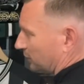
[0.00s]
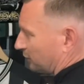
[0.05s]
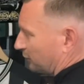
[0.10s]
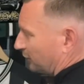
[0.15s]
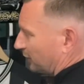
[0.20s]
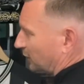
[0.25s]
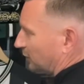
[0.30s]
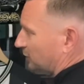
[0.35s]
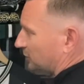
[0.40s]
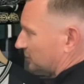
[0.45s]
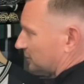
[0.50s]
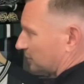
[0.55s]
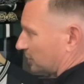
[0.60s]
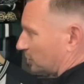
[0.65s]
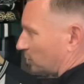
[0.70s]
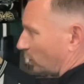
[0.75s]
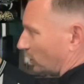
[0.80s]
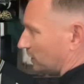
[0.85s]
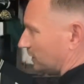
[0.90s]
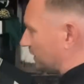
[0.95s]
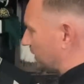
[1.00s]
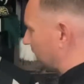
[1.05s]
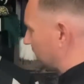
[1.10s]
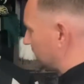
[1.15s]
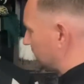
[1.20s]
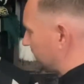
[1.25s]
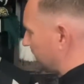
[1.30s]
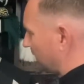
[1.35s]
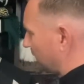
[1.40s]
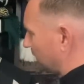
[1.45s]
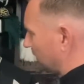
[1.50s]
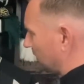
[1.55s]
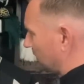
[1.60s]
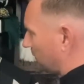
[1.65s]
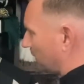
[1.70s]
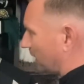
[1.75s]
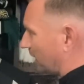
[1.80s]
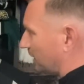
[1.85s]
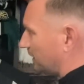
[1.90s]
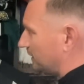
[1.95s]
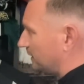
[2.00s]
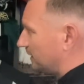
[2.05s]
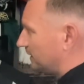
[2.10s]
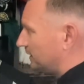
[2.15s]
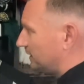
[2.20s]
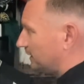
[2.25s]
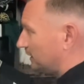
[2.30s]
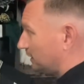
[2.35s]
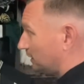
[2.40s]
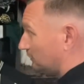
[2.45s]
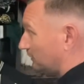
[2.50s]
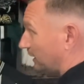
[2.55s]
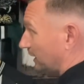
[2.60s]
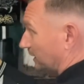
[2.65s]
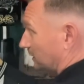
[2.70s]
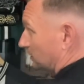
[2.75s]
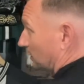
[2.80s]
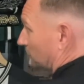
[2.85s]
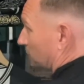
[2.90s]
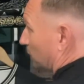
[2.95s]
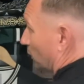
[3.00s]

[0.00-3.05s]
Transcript: finish, the quality is definitely better. And you're right, it's on